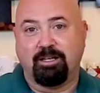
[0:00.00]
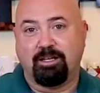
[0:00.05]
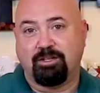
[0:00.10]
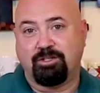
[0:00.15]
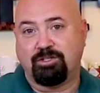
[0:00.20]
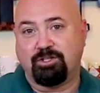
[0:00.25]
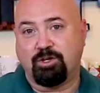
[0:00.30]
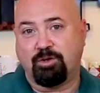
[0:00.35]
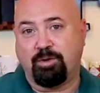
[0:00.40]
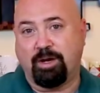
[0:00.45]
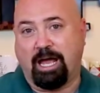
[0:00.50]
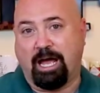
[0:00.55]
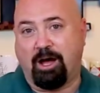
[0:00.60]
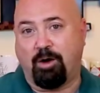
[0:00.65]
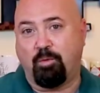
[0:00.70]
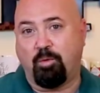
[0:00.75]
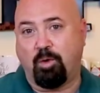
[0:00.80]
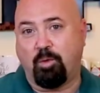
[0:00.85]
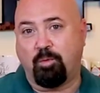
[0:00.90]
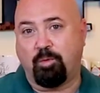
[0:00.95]
So now
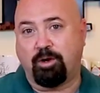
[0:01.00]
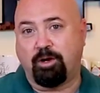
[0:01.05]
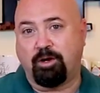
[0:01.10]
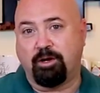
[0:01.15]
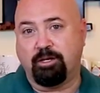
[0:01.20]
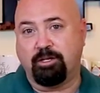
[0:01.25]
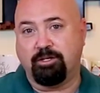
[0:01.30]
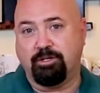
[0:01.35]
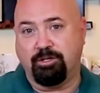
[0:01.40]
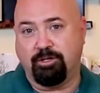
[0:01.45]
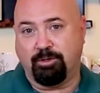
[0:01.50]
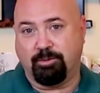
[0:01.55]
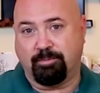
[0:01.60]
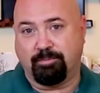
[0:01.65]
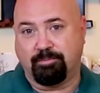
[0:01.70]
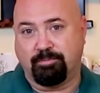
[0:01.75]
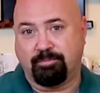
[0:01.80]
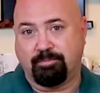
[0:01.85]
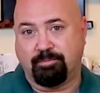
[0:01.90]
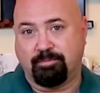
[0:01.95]
what we're going to do
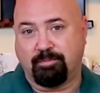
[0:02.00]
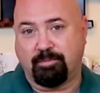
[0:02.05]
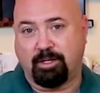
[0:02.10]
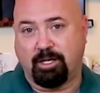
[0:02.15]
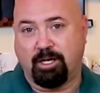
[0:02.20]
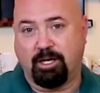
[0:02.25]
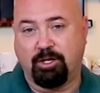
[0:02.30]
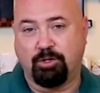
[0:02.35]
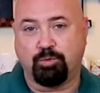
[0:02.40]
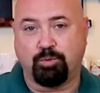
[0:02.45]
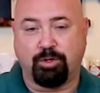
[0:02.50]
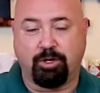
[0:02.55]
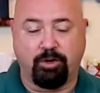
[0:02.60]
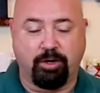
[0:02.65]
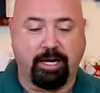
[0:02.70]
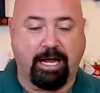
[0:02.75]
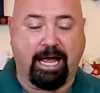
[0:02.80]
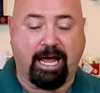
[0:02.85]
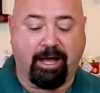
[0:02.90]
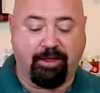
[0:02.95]
is we're going
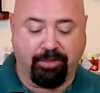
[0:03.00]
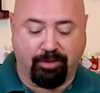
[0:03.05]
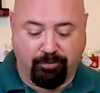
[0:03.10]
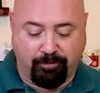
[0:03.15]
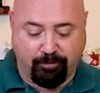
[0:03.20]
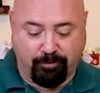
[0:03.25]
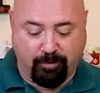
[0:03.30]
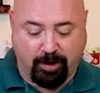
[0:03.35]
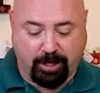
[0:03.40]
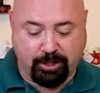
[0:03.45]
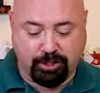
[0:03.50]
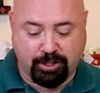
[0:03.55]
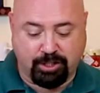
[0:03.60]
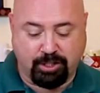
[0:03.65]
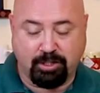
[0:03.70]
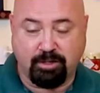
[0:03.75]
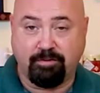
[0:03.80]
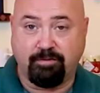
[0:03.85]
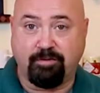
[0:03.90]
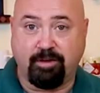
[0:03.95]
to add the fresh
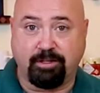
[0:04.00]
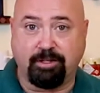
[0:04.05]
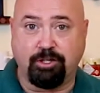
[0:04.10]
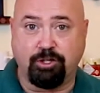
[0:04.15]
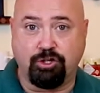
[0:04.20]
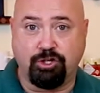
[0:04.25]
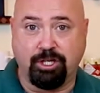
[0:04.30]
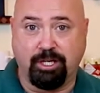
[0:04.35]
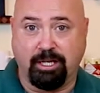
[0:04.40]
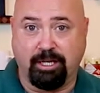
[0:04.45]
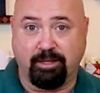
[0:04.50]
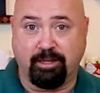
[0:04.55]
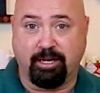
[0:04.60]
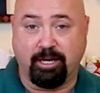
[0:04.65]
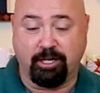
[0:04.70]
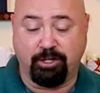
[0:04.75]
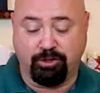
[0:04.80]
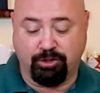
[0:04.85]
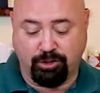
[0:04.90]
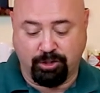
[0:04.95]
fettuccine that
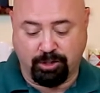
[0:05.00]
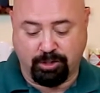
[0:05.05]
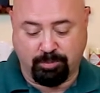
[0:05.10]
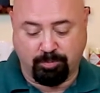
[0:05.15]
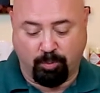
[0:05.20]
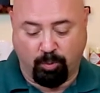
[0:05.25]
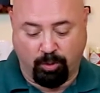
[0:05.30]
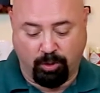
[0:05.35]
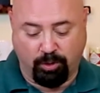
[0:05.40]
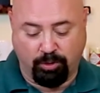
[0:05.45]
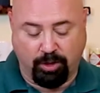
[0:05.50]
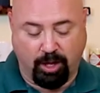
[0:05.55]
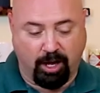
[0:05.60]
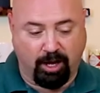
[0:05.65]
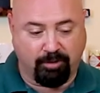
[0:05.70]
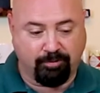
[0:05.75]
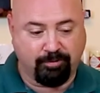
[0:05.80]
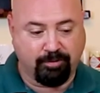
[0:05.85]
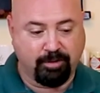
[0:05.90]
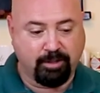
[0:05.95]
I just boiled
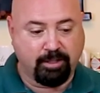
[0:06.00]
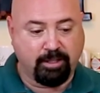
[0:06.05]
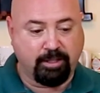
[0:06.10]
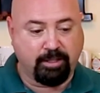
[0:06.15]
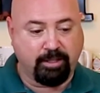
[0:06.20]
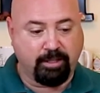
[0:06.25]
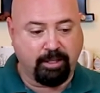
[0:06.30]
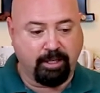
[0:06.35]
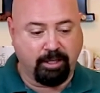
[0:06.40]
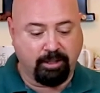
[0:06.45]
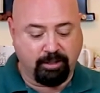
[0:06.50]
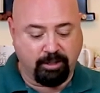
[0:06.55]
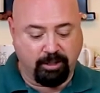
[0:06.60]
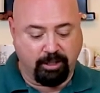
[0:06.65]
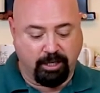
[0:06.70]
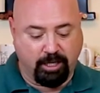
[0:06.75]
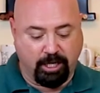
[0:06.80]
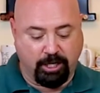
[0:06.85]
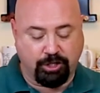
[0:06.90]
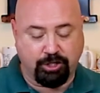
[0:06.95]
off into the
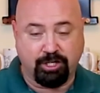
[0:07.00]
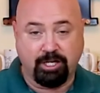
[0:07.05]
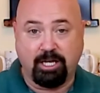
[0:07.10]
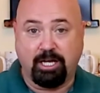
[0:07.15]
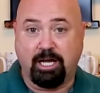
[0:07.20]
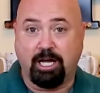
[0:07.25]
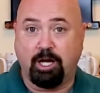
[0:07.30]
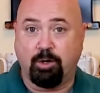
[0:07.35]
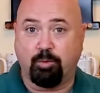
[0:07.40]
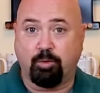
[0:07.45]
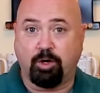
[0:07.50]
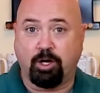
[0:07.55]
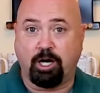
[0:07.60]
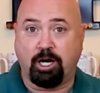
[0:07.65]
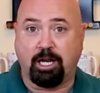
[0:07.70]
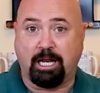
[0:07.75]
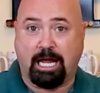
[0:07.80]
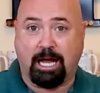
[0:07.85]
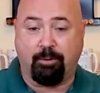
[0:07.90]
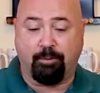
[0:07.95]
dish, and we're going to
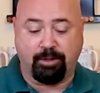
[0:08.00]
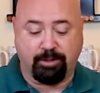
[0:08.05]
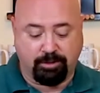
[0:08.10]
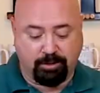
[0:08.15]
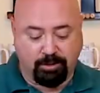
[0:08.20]
allow it